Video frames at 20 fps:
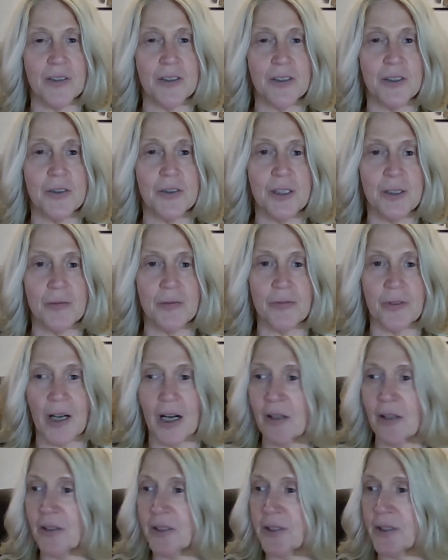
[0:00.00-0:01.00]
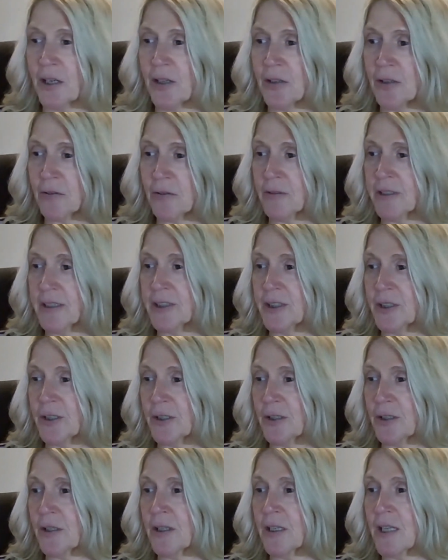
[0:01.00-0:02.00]
you can file another
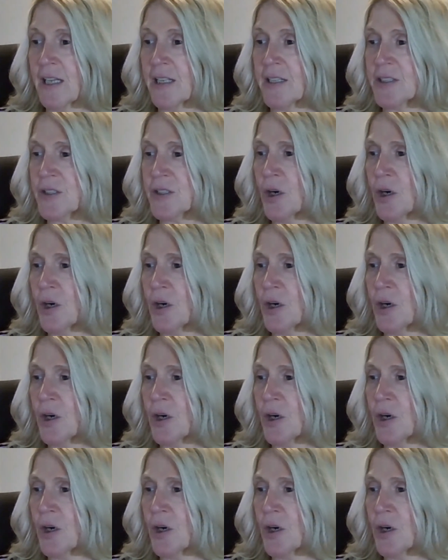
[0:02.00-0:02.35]
return. It's